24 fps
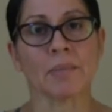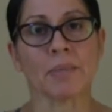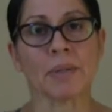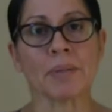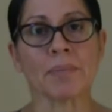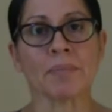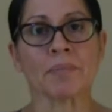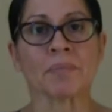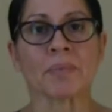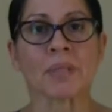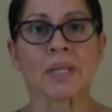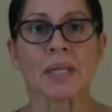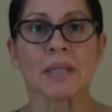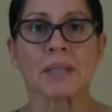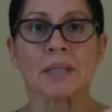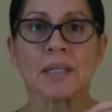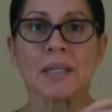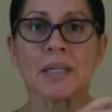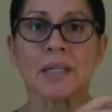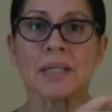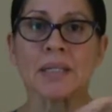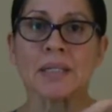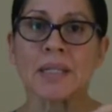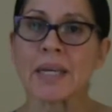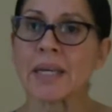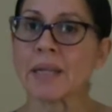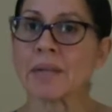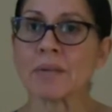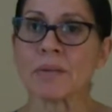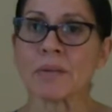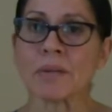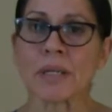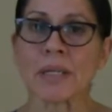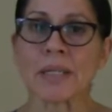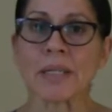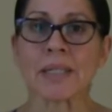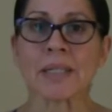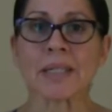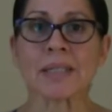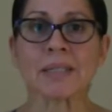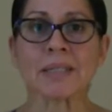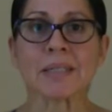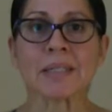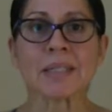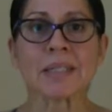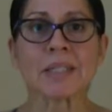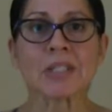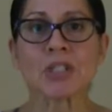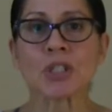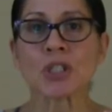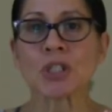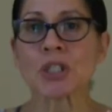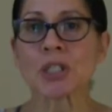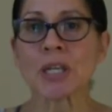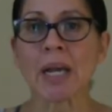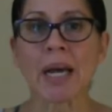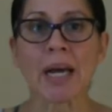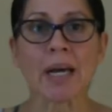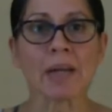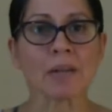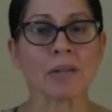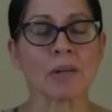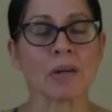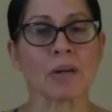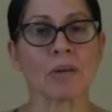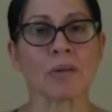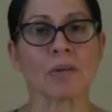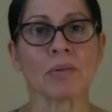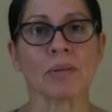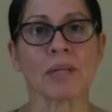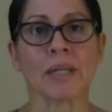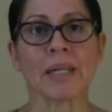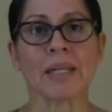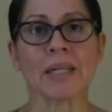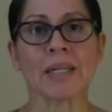But the glenoid is shallow.